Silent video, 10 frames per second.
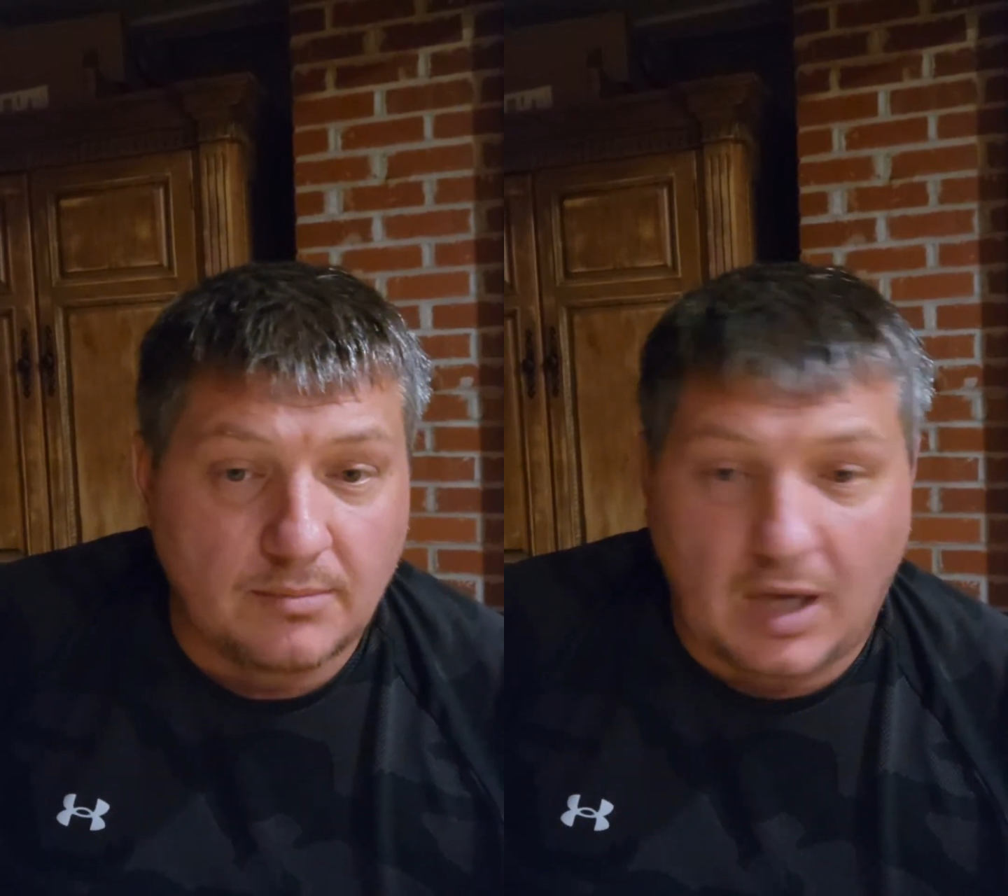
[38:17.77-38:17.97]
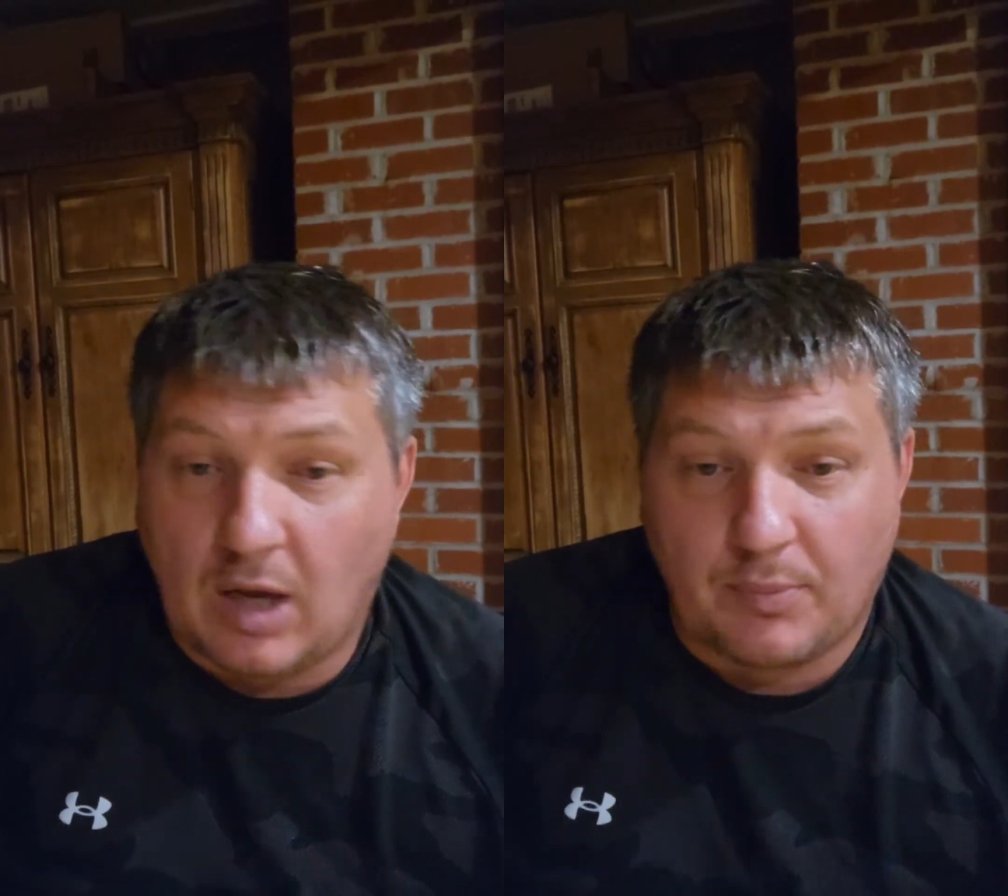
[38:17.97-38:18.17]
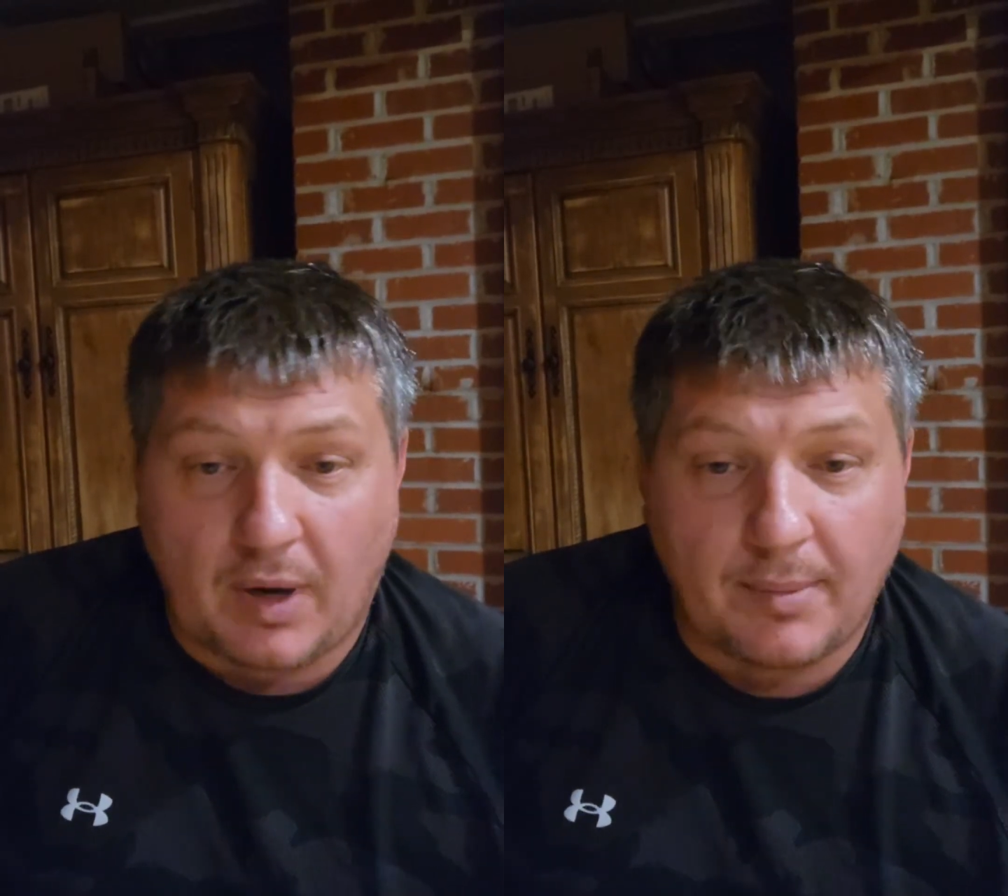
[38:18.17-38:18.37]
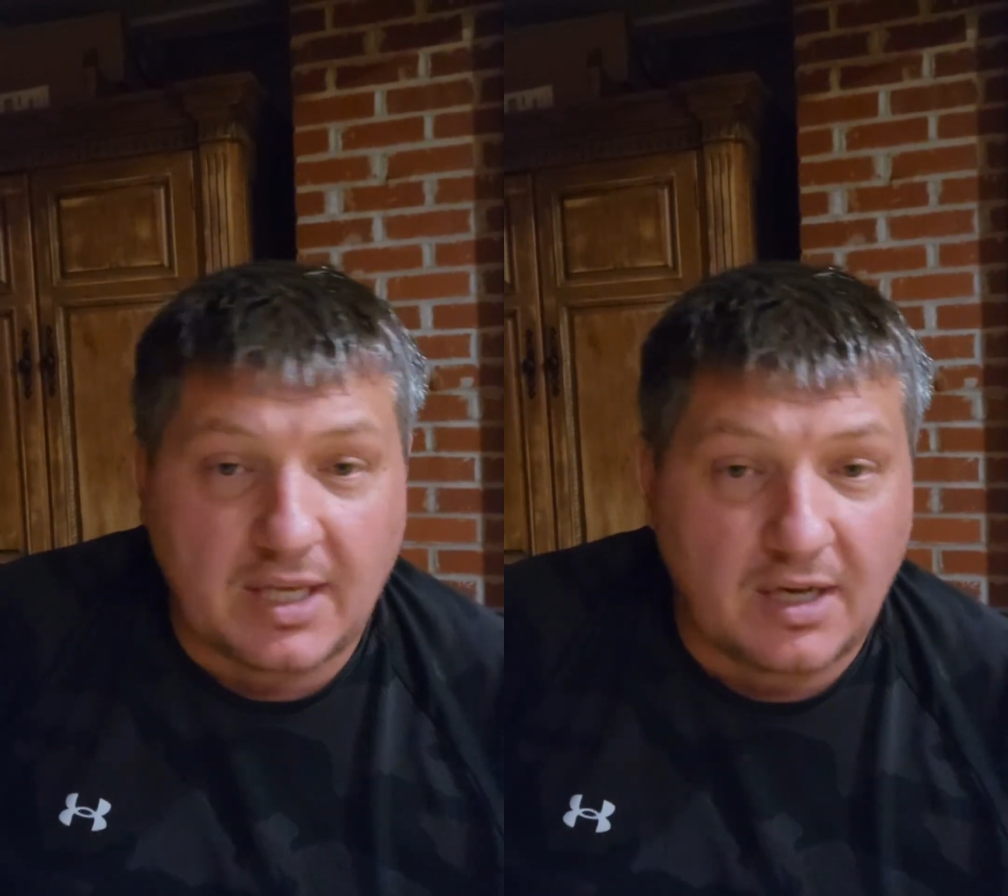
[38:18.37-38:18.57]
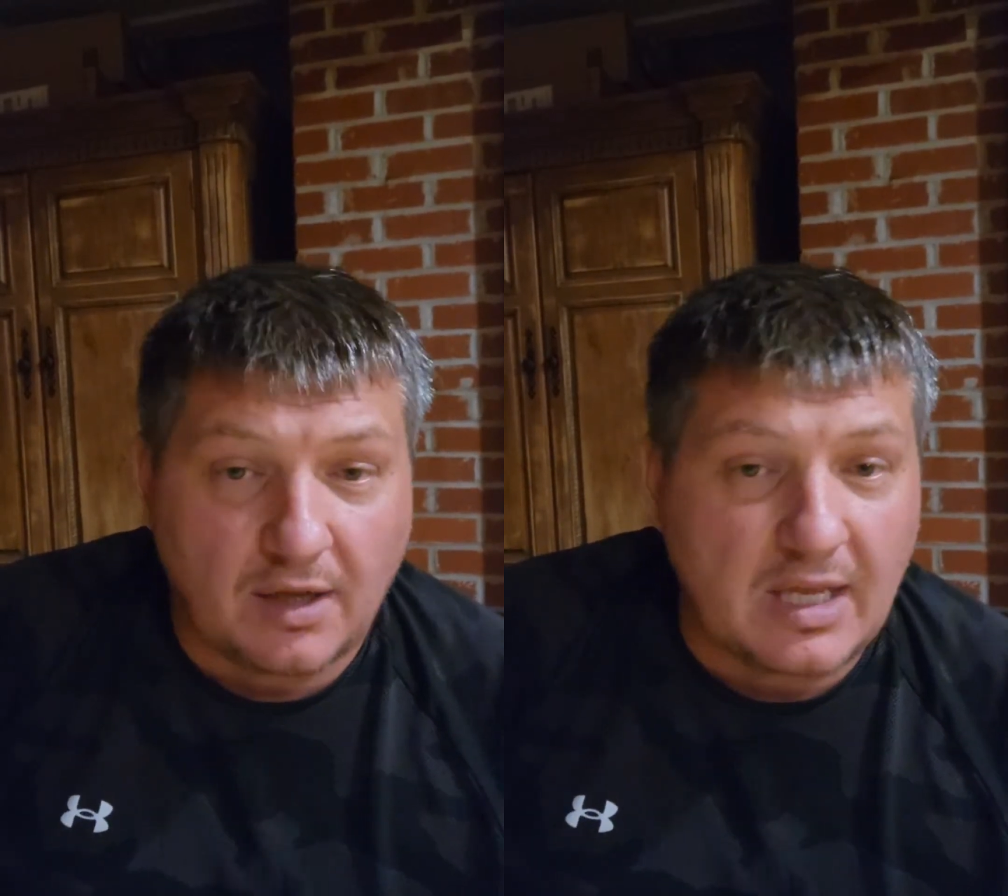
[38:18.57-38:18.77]
I'll probably
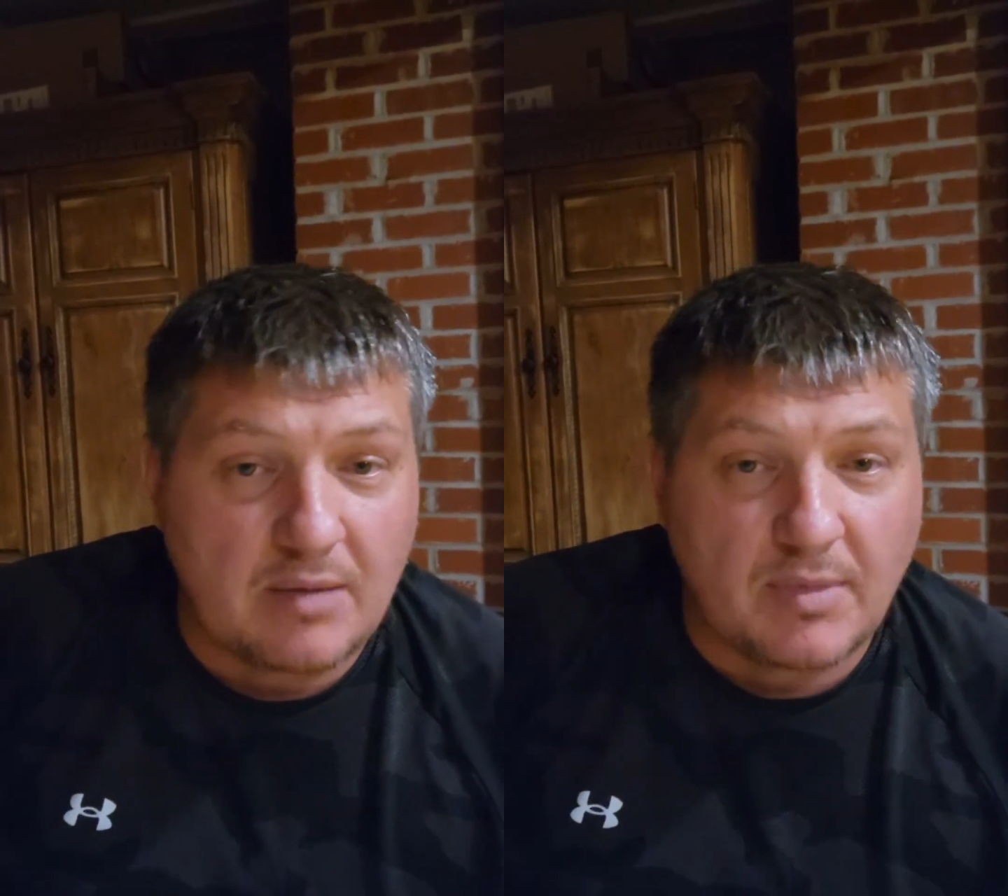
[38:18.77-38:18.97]
get on that